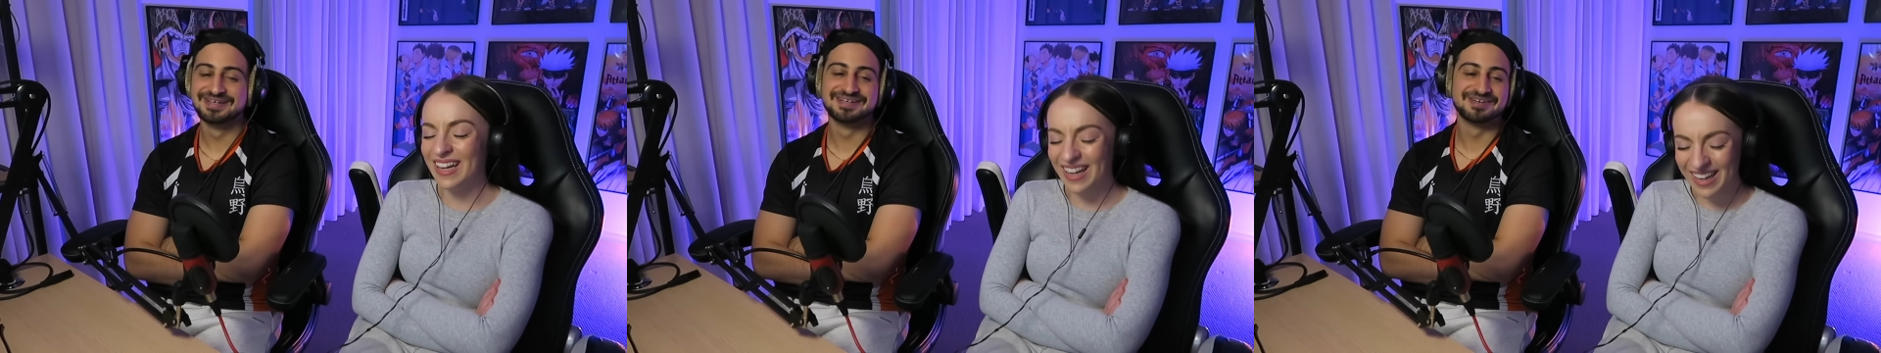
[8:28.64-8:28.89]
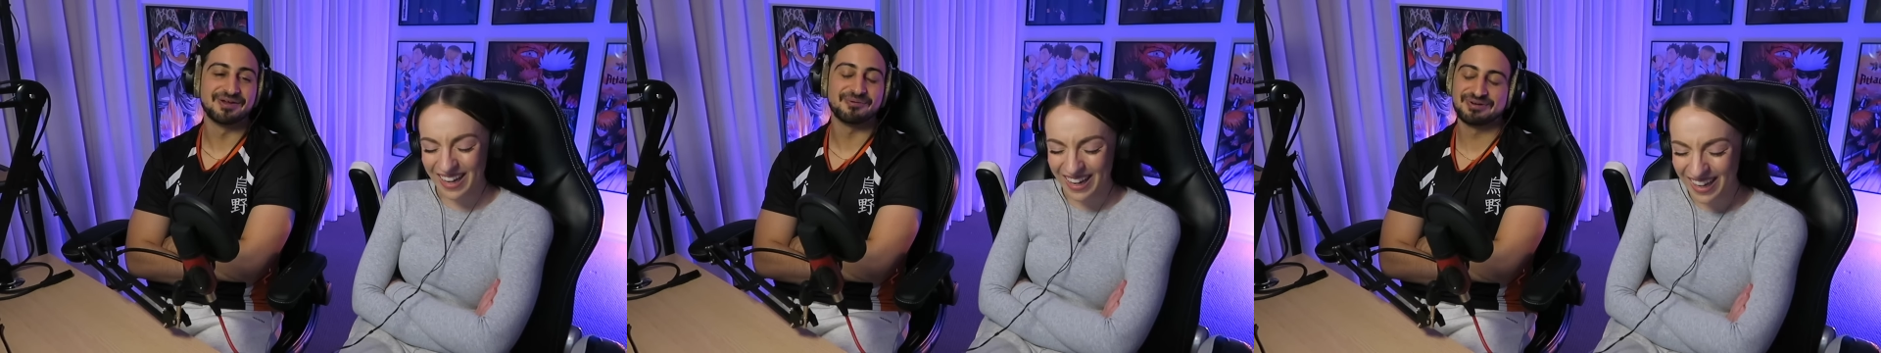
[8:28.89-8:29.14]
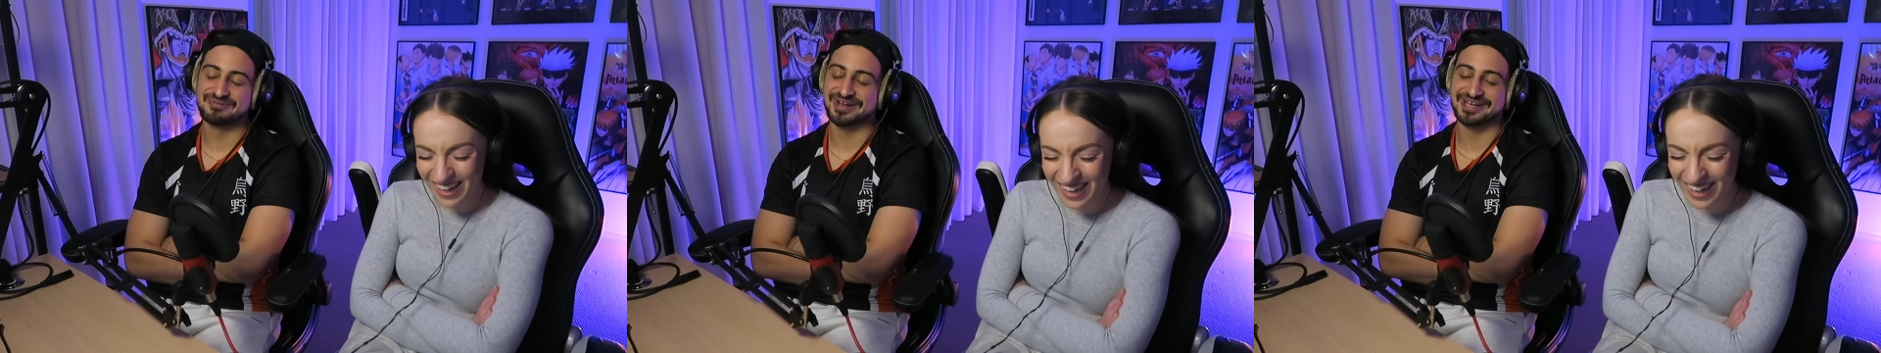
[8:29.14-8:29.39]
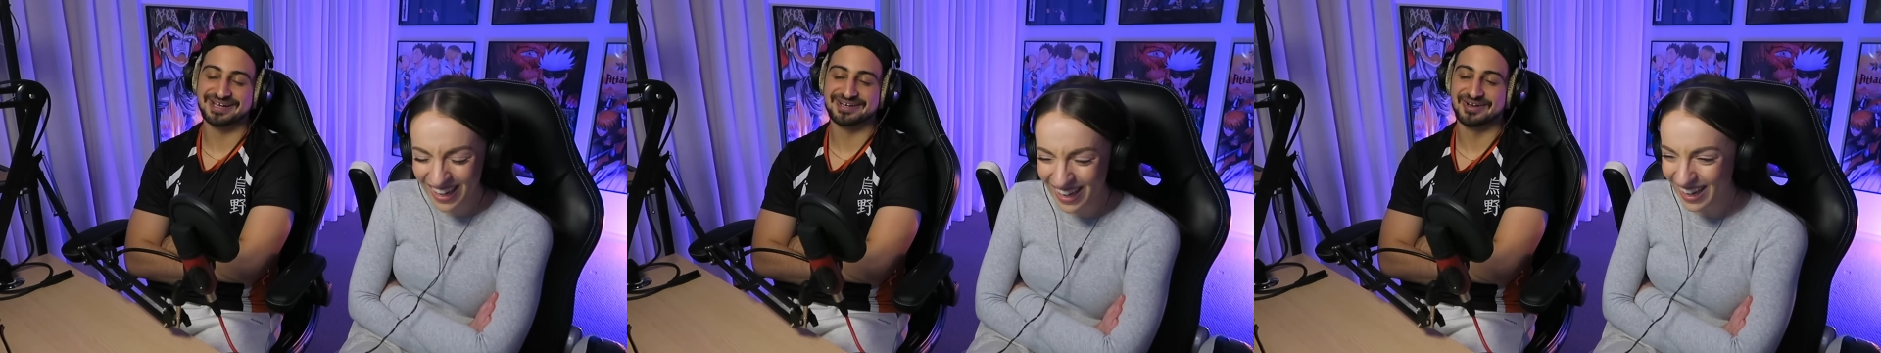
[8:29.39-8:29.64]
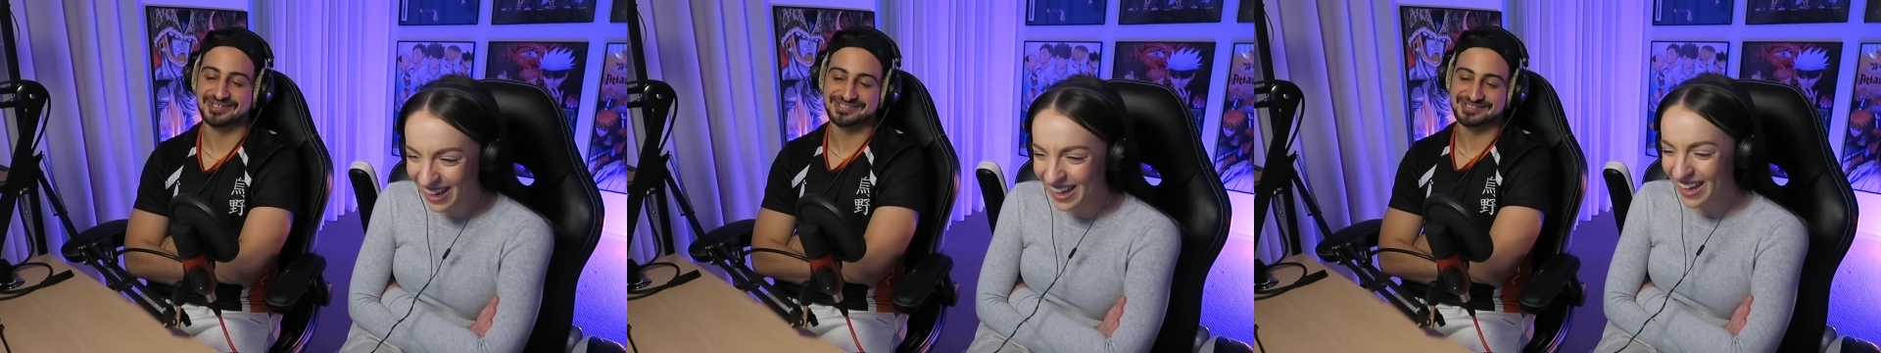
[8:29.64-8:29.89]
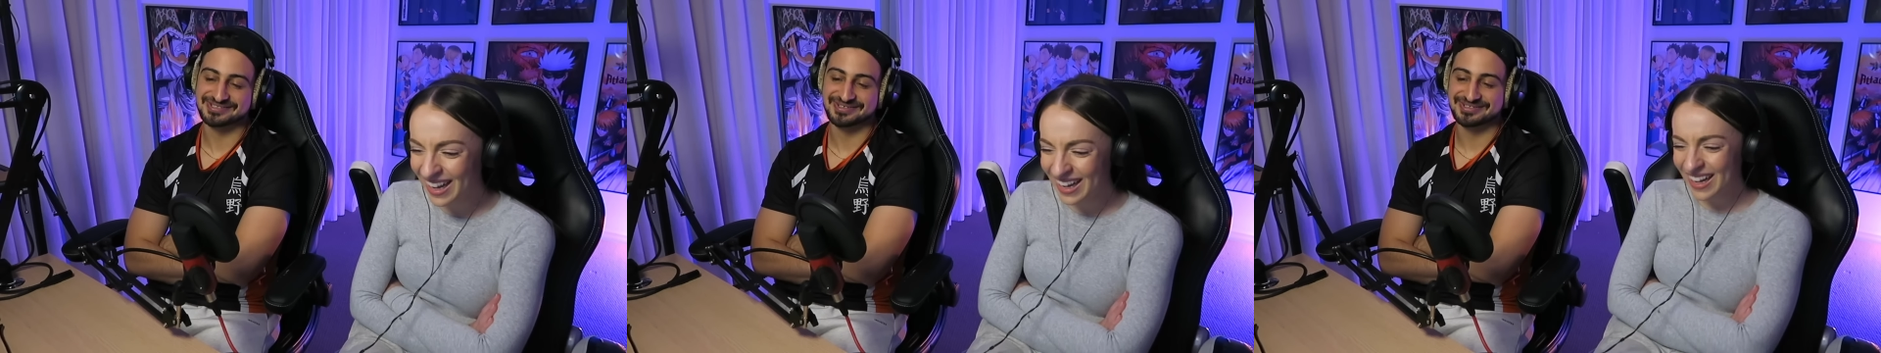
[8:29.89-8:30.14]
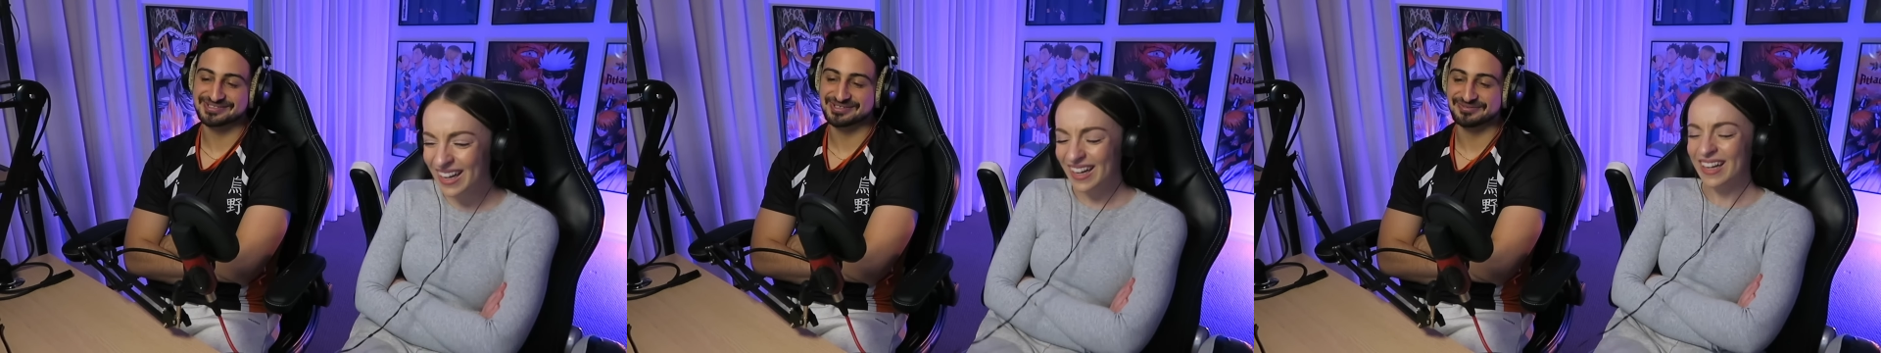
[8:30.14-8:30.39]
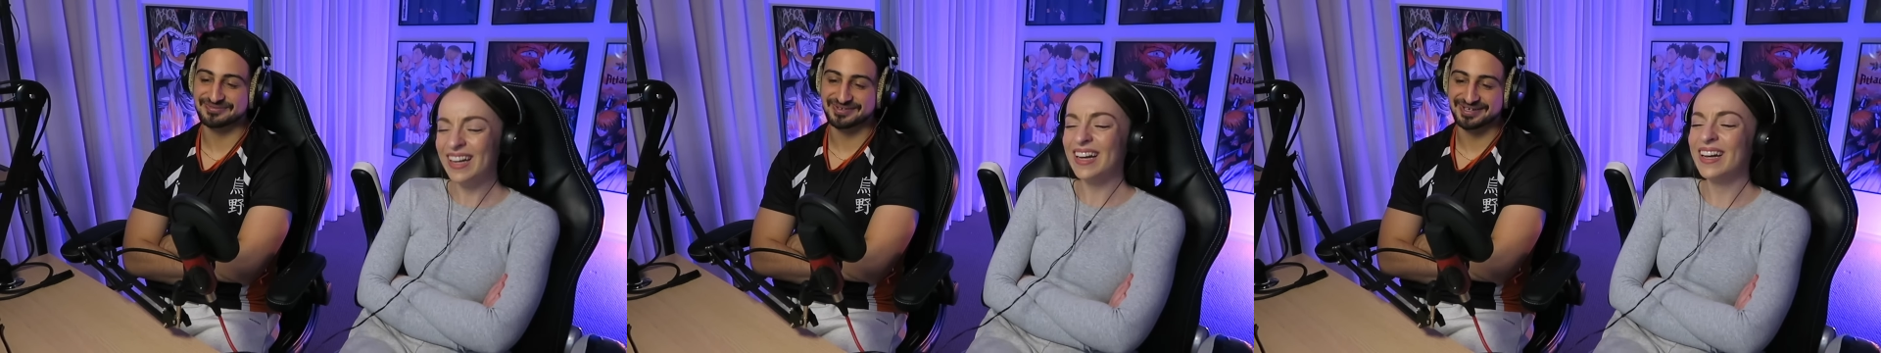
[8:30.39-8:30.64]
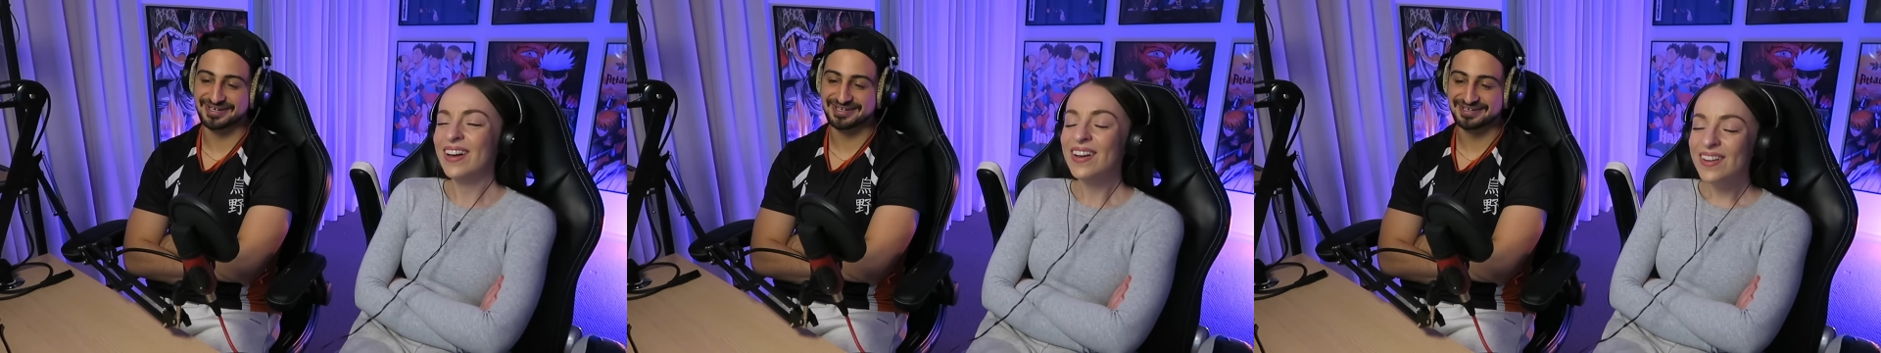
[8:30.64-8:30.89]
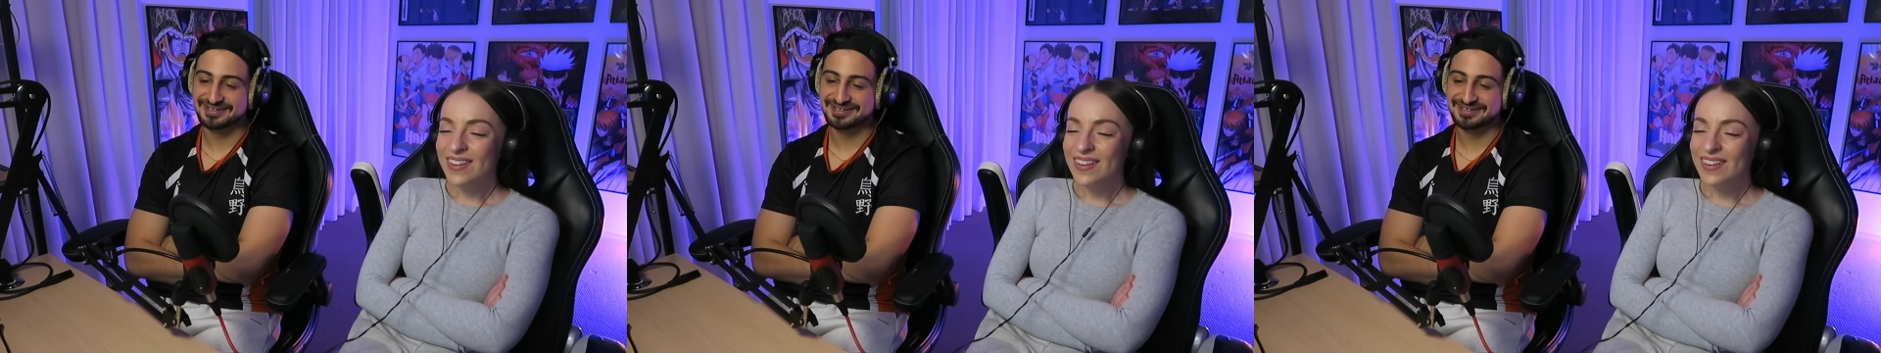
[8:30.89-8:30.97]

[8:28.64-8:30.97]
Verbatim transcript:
Speaker 1: No one recognizes her, it's so funny.